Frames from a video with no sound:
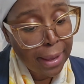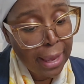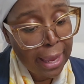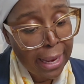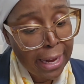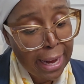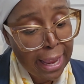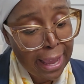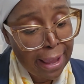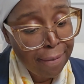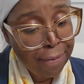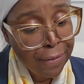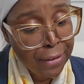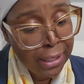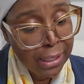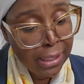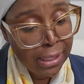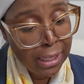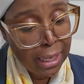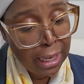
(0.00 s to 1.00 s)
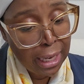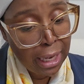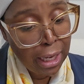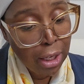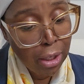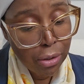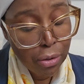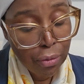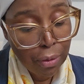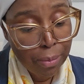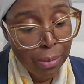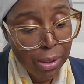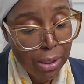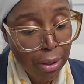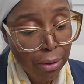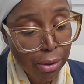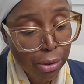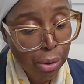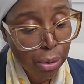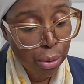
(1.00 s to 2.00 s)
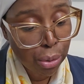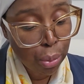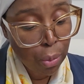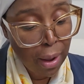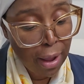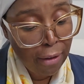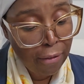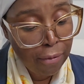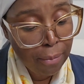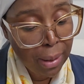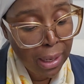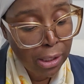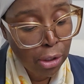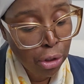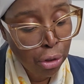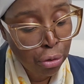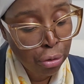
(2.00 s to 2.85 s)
in infancy, it goes from 0 to 12 months,